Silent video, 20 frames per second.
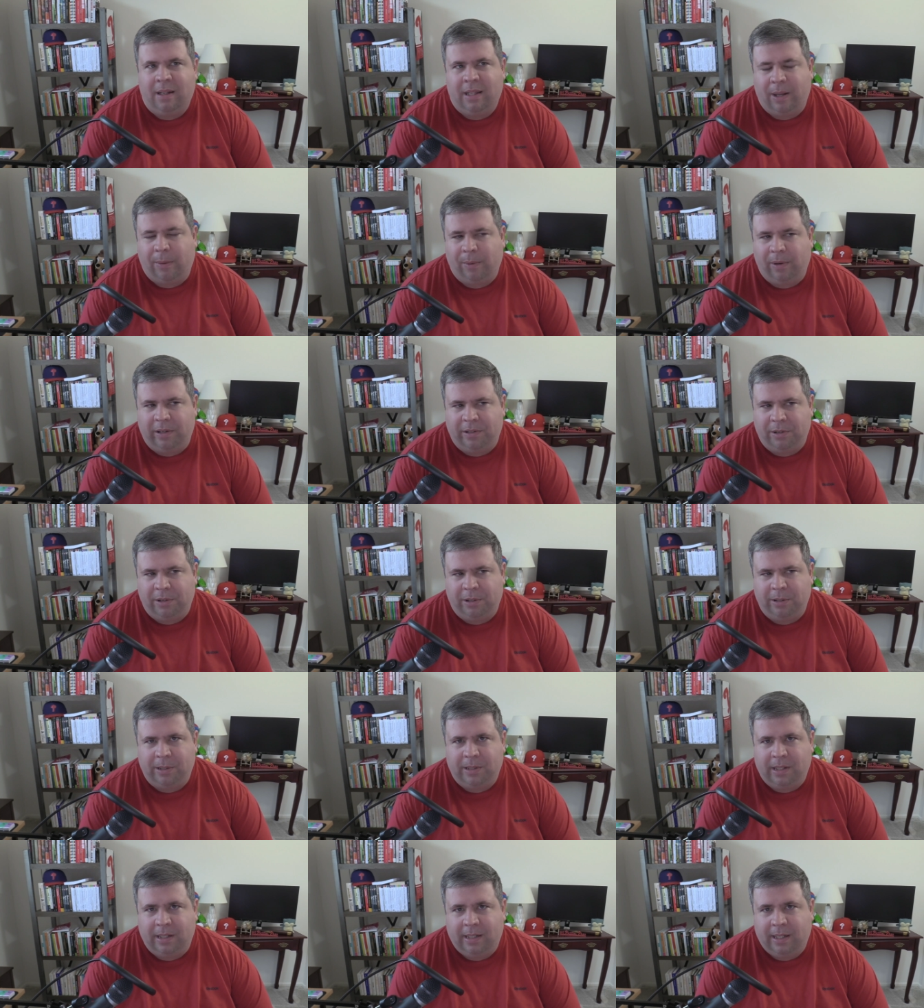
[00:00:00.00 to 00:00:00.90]
that were
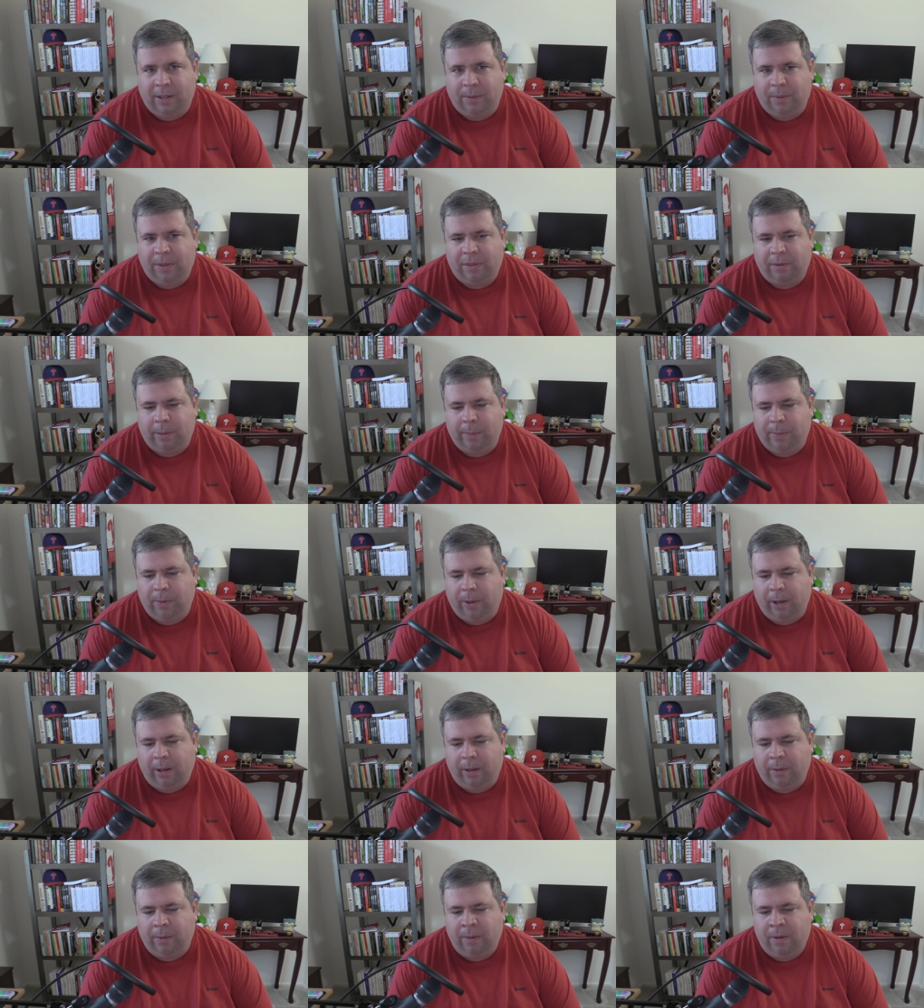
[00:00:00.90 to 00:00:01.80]
introduced in Tailwind
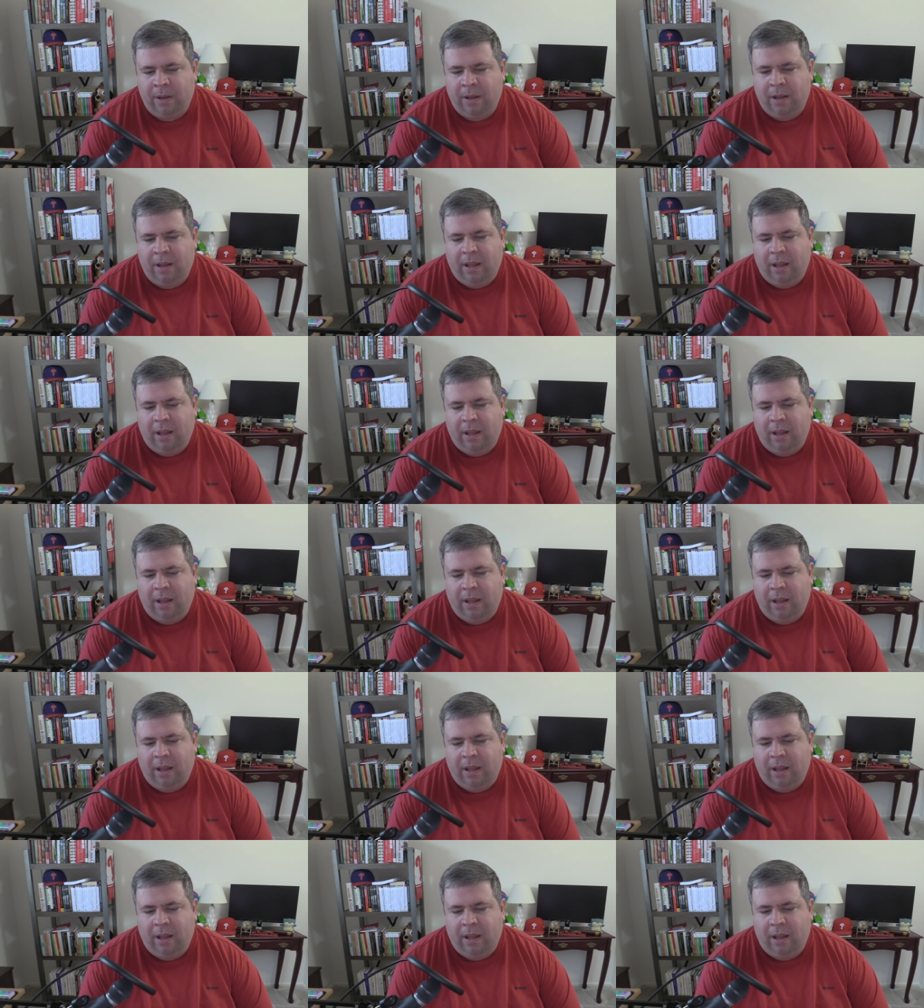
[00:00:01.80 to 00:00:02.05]
3.0.